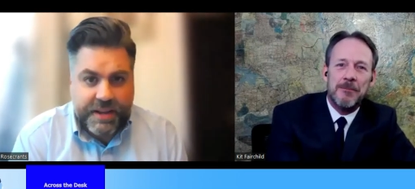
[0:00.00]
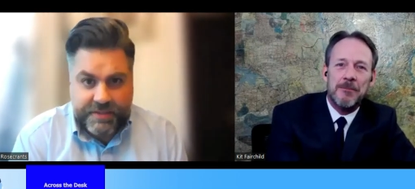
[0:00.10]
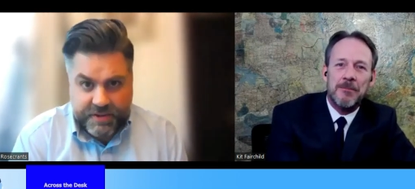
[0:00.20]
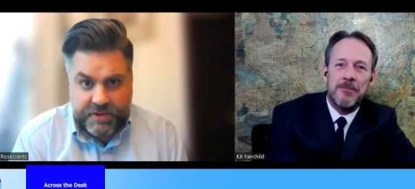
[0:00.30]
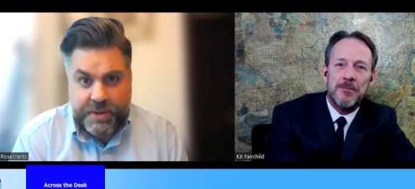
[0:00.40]

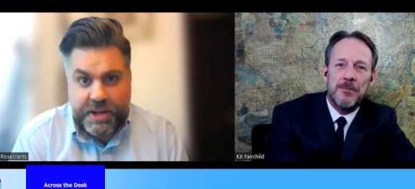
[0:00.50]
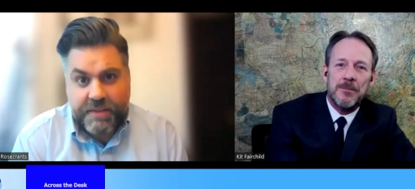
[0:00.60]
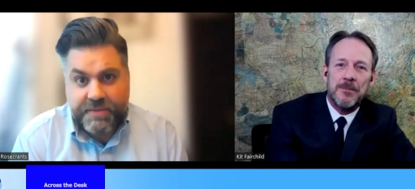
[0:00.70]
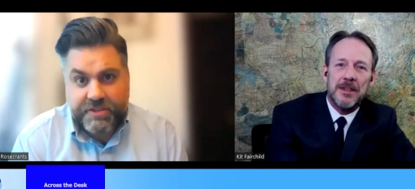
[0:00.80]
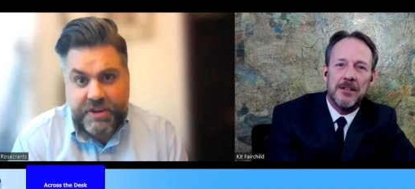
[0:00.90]
Speaker 1: as soon as we get
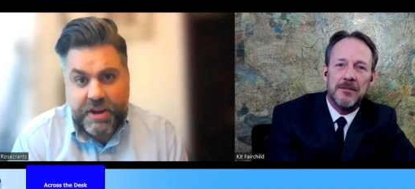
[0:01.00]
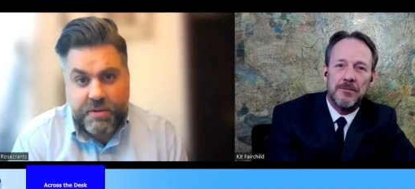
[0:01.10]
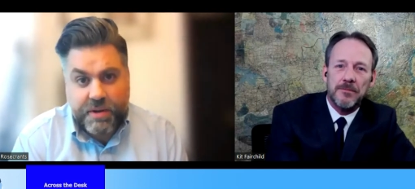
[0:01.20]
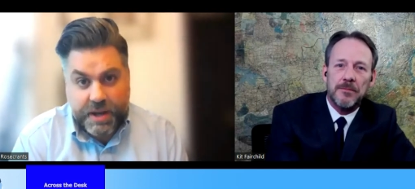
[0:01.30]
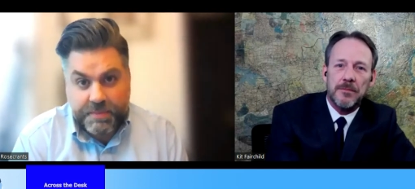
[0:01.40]
off this
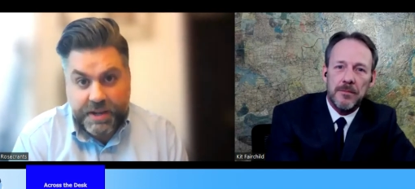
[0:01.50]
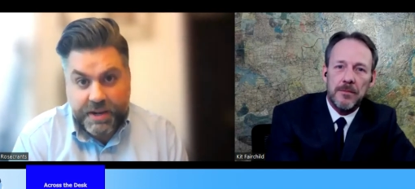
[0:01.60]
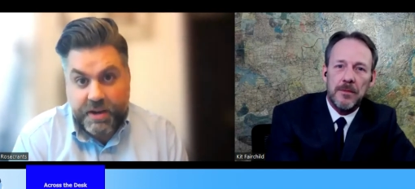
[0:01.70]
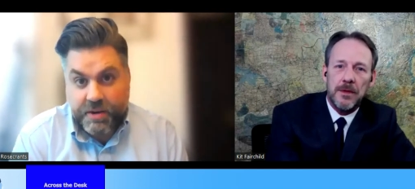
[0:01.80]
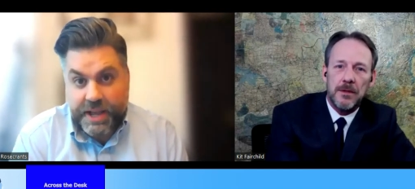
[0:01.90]
show i'm
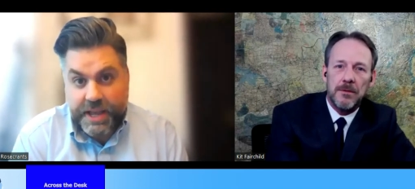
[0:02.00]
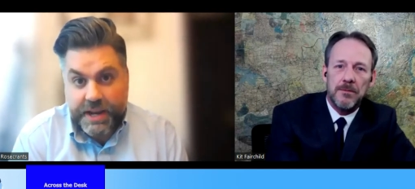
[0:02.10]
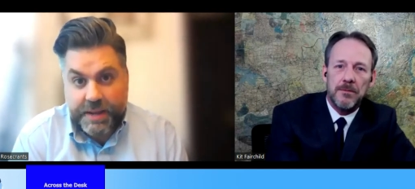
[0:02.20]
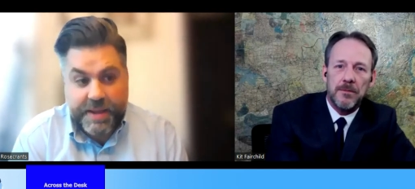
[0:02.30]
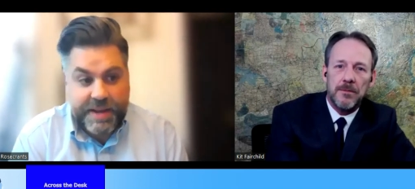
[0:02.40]
gonna go
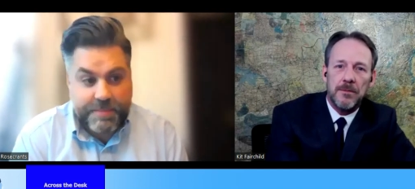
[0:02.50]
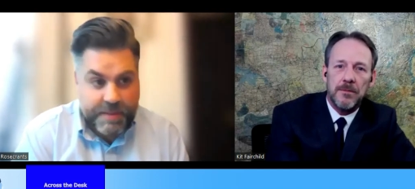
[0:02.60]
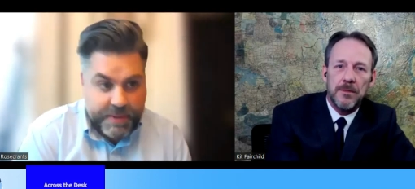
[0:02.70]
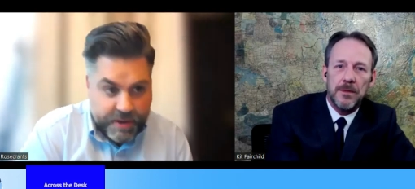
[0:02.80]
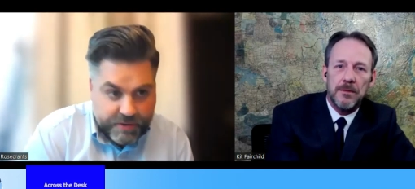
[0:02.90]
ahead and make
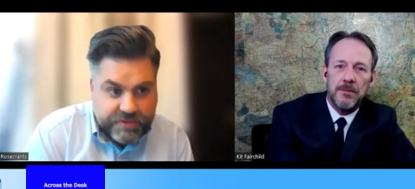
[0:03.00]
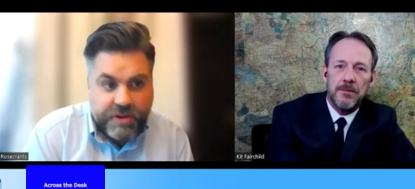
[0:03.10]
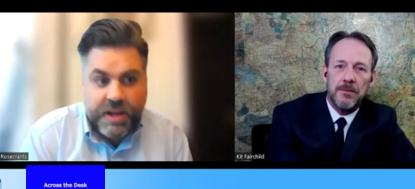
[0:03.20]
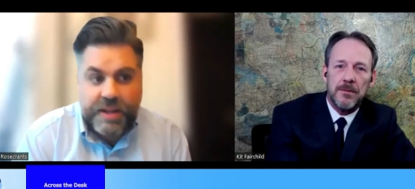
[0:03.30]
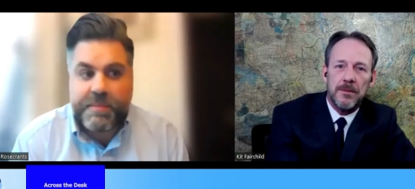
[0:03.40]
my
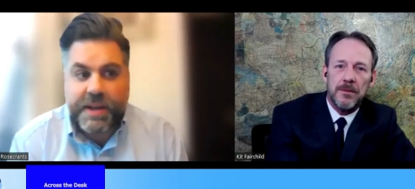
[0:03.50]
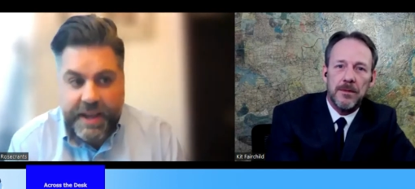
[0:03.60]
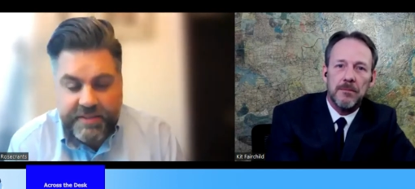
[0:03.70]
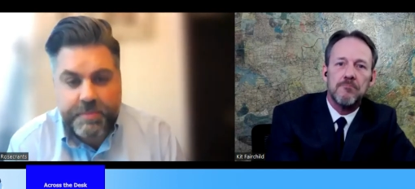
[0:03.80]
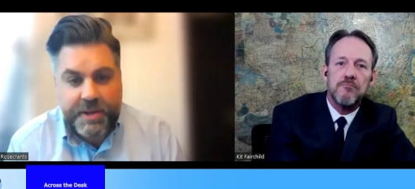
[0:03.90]
post on
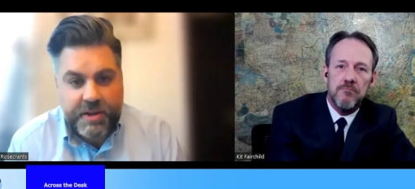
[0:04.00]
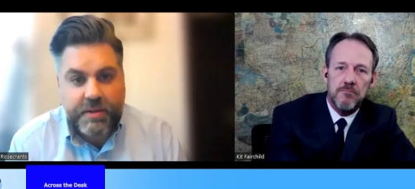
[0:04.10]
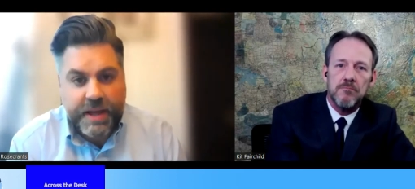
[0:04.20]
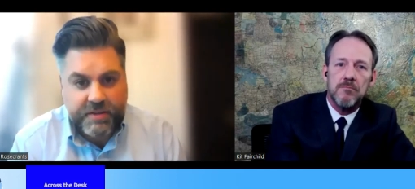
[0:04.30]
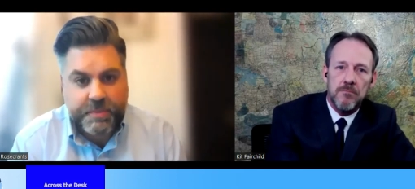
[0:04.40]
my next
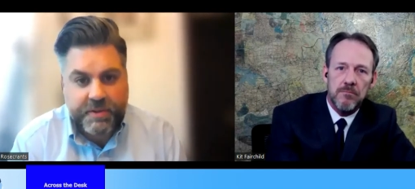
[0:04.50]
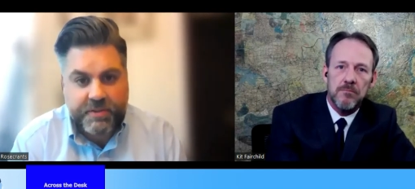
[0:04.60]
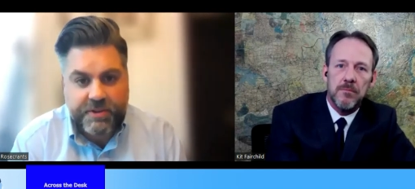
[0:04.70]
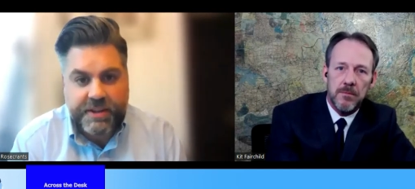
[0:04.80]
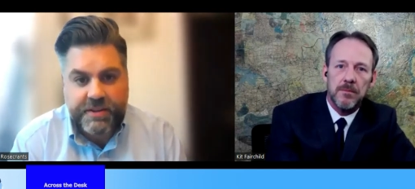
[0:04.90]
bill house
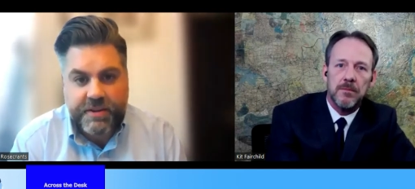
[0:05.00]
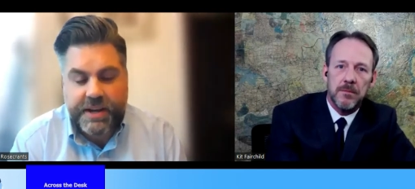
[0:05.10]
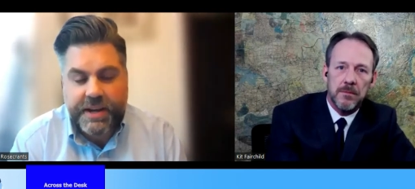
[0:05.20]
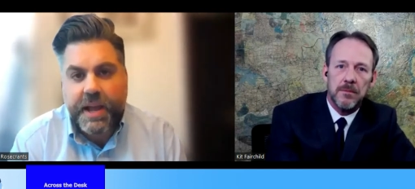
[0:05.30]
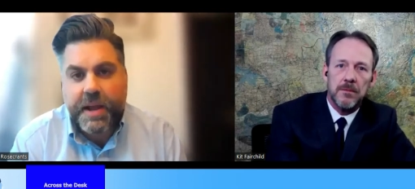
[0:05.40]
bill
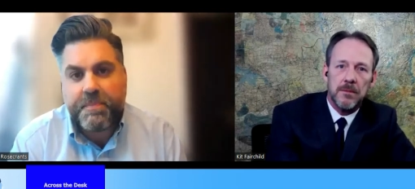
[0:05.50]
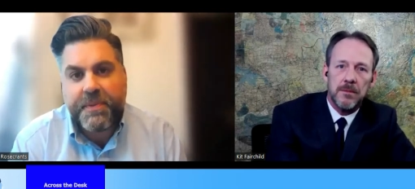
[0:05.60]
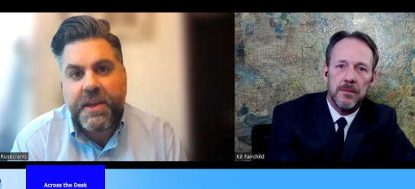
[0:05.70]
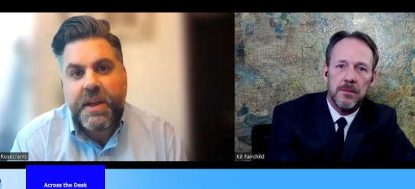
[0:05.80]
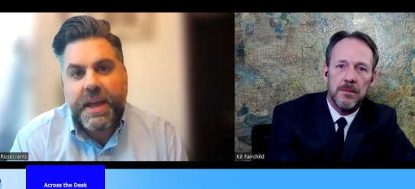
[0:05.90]

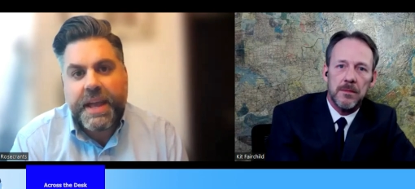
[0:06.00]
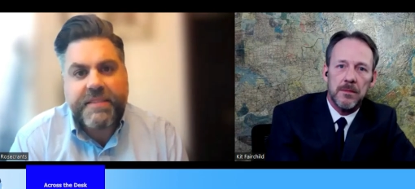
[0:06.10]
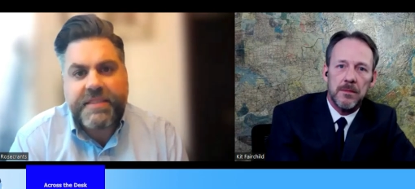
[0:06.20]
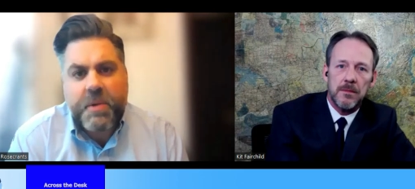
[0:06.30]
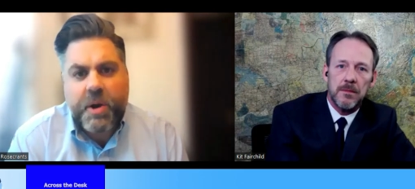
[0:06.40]
1339
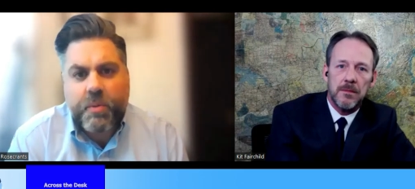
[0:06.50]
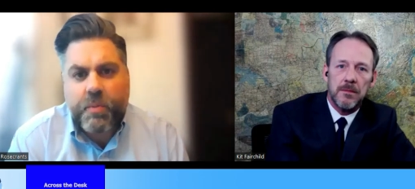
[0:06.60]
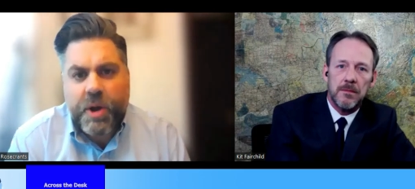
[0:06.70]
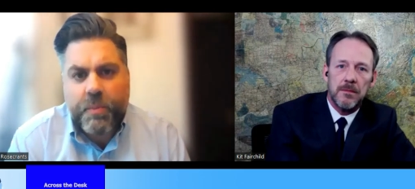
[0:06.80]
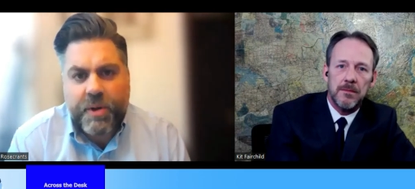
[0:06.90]
and see where
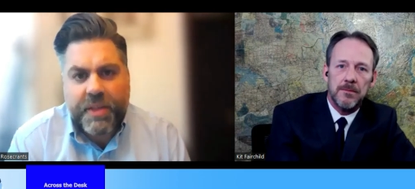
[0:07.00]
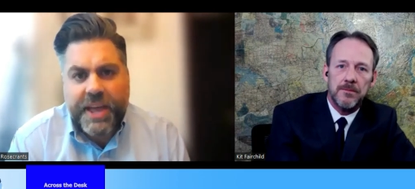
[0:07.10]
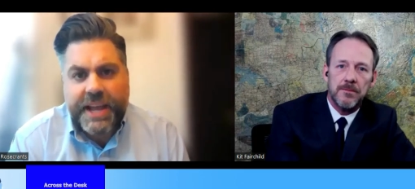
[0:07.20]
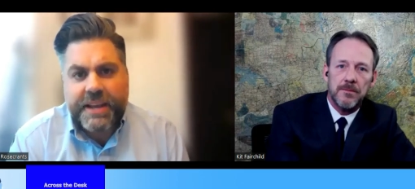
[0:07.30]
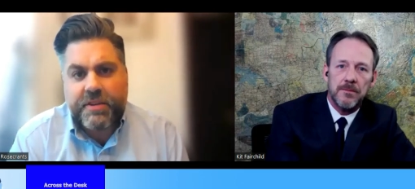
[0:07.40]
what
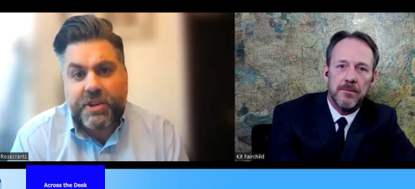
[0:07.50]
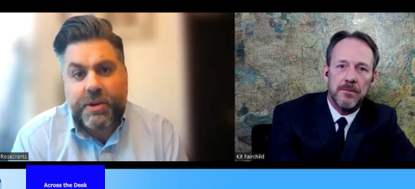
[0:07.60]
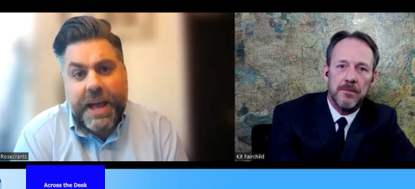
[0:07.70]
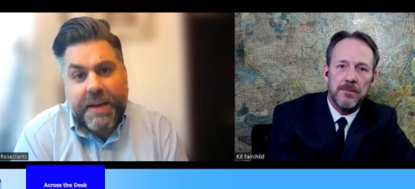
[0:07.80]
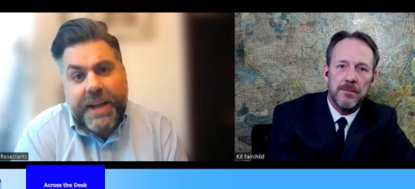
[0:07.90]
what that can do
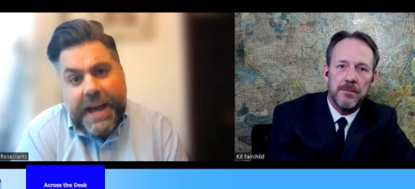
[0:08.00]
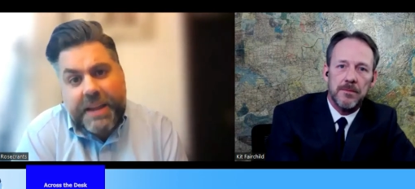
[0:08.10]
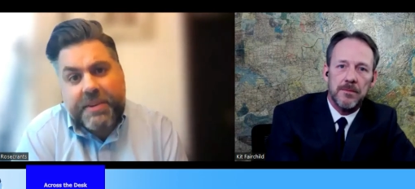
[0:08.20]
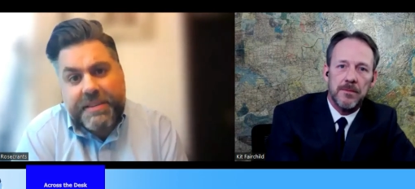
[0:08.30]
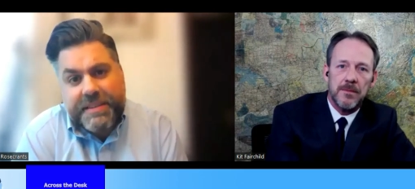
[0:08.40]
too. I have
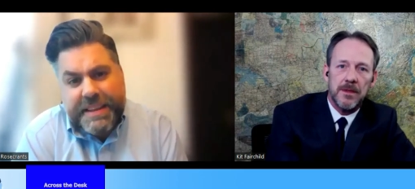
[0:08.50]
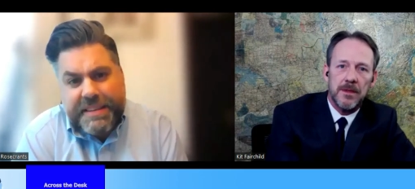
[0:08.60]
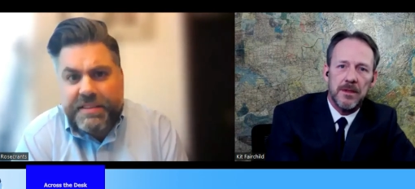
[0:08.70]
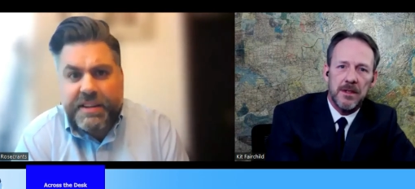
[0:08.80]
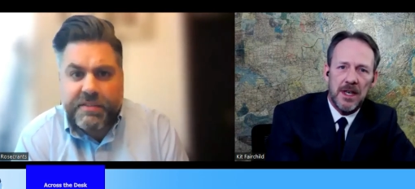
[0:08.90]
kind of a
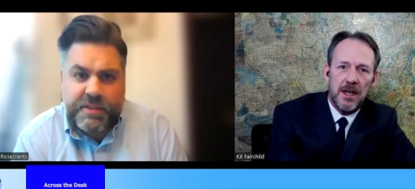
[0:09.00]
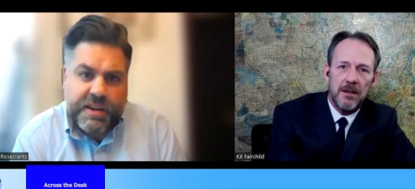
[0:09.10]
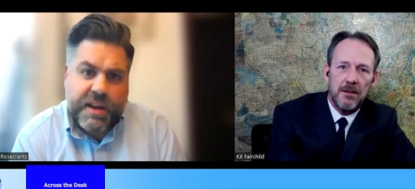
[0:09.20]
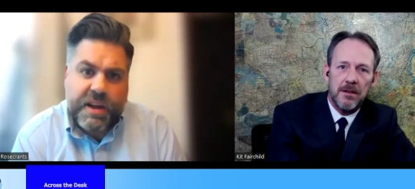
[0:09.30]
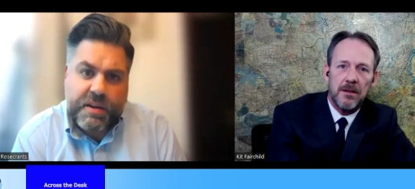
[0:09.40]
decent,
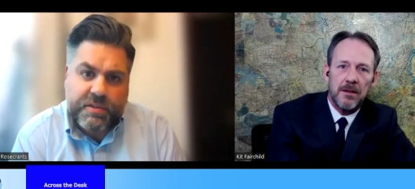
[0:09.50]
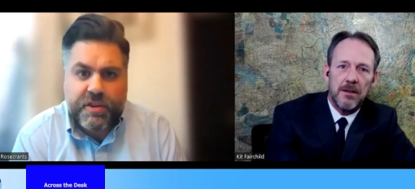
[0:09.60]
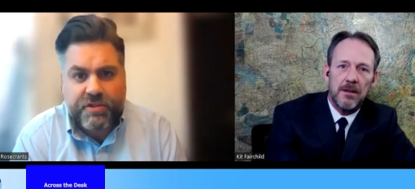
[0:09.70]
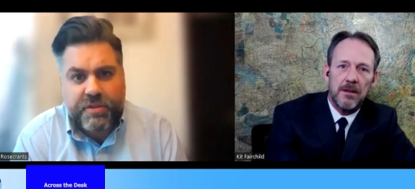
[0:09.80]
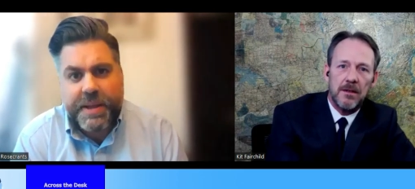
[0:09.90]
yeah. you know,
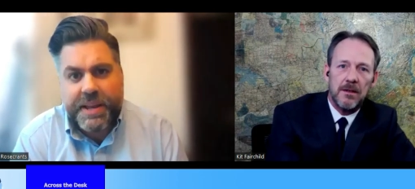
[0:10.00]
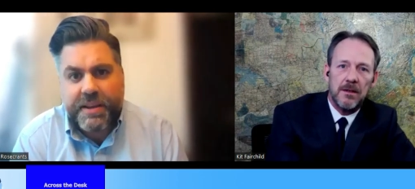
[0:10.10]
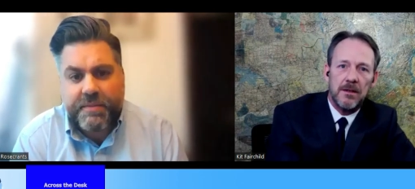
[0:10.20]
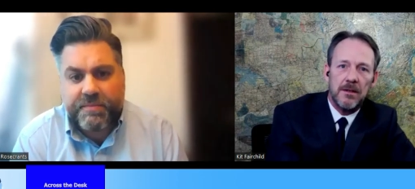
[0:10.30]
social media